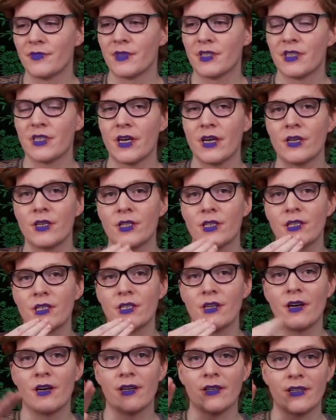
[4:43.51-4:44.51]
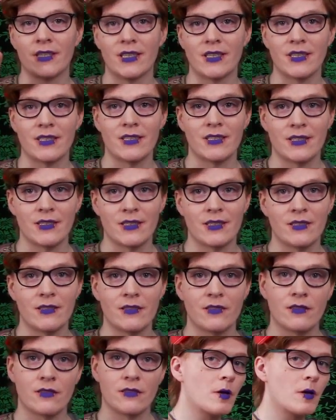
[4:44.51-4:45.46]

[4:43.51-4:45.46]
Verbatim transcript: such ugliness.